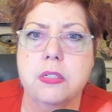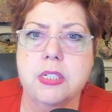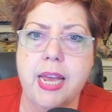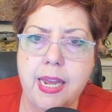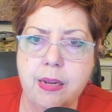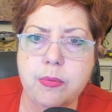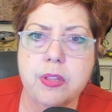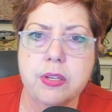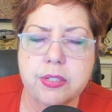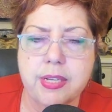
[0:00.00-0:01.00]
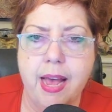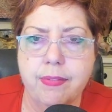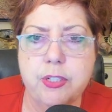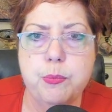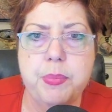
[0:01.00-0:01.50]
tamed the
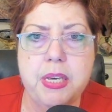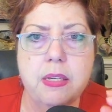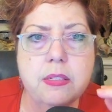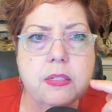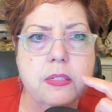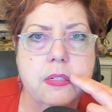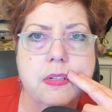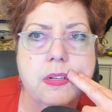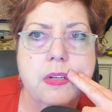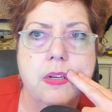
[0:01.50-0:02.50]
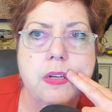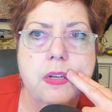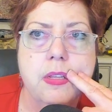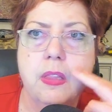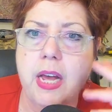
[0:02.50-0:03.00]
savage beast.
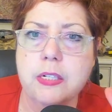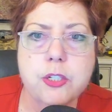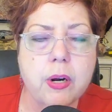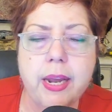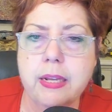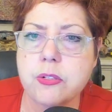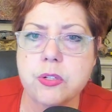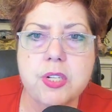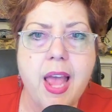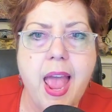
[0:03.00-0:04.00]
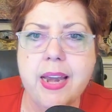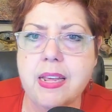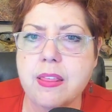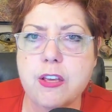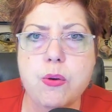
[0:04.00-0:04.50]
That's your answer to
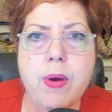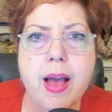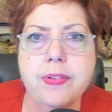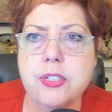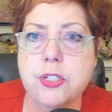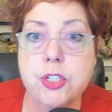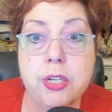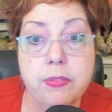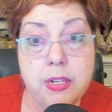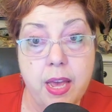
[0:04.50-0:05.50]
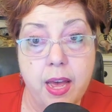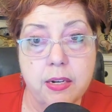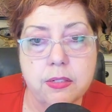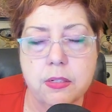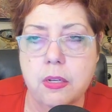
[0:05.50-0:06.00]
anything you haven't achieved
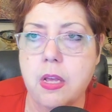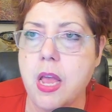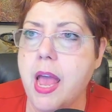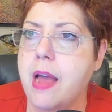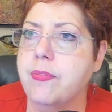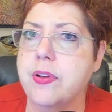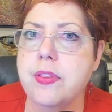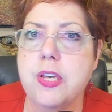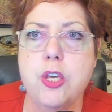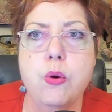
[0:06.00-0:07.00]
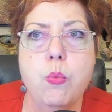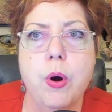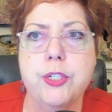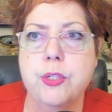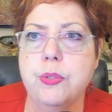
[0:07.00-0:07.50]
yet. Everything you
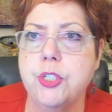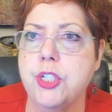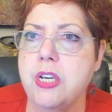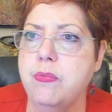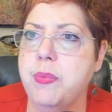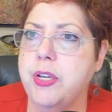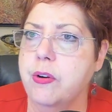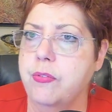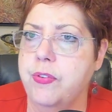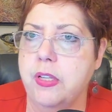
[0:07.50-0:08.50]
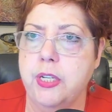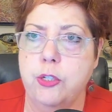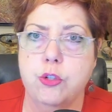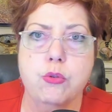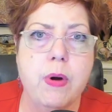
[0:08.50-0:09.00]
want to achieve, but you're feeling
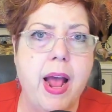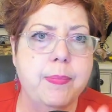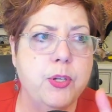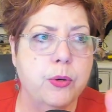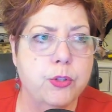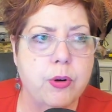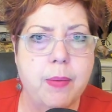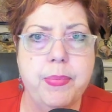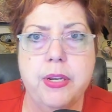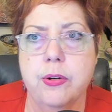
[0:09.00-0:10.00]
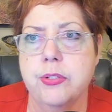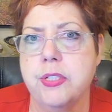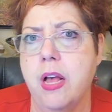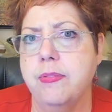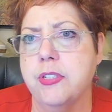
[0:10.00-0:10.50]
trapped. You're trapping
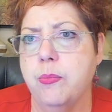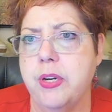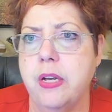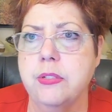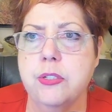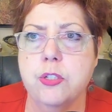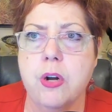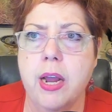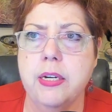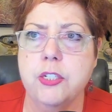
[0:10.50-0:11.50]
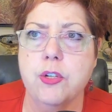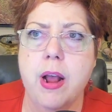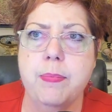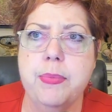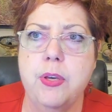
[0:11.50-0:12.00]
yourself. Someone else is trying to
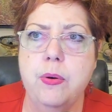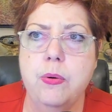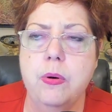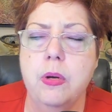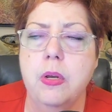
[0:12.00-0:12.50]
trap you.